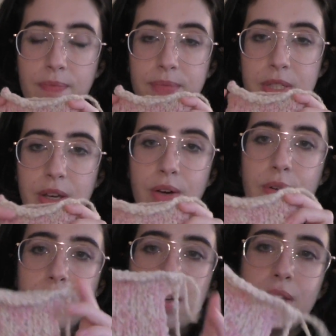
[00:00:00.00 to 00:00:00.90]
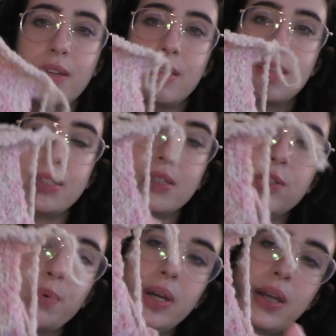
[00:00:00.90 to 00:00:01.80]
So this
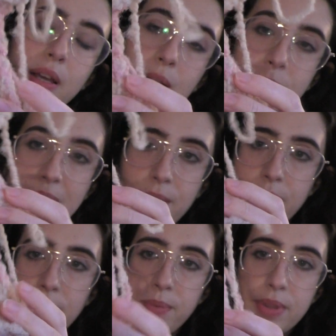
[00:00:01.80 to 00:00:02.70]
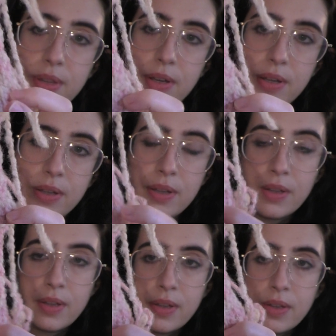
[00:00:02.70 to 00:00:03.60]
is what it comes out with the
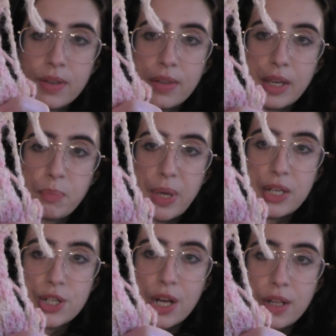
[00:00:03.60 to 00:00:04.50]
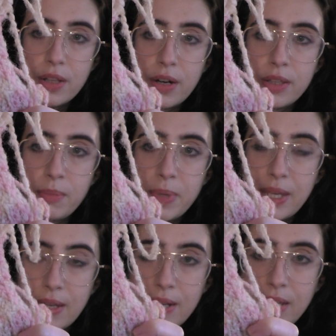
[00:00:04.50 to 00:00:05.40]
like beige color and the
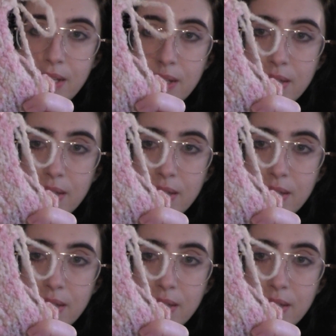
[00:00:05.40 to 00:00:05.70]
peony.